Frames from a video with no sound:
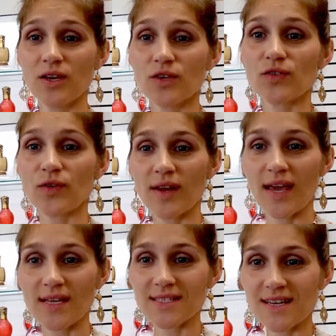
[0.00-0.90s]
So in
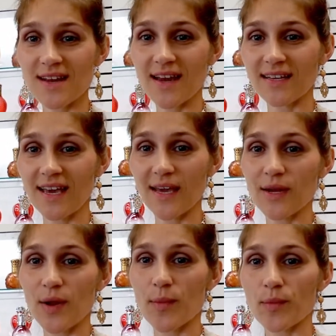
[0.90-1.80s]
1898,
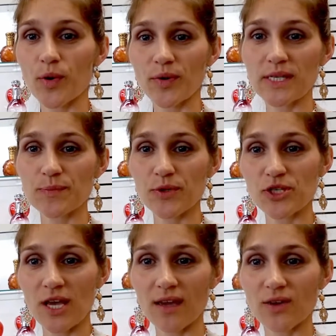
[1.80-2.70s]
Maison
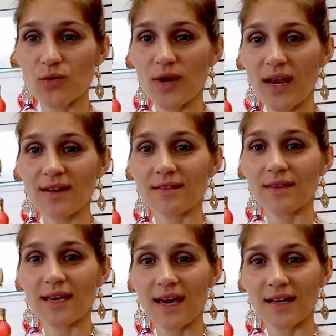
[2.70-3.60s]
Berger created
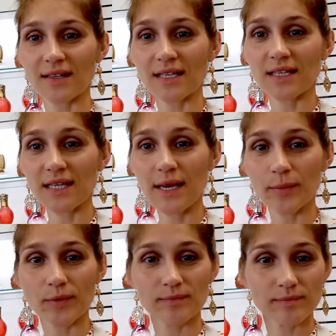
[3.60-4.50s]
the catalytic lamp,
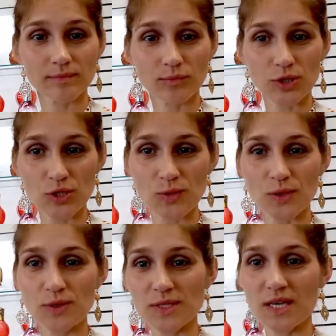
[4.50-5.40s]
which is
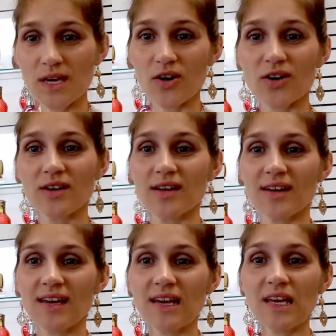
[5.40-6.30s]
what you see here.
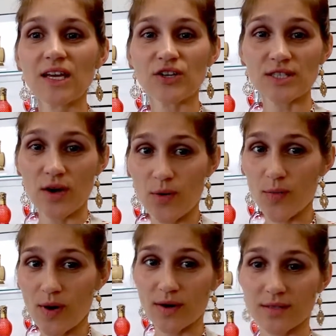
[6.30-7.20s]
Here's how it
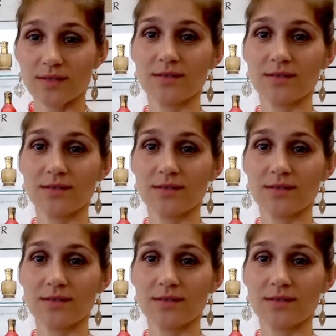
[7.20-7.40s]
works.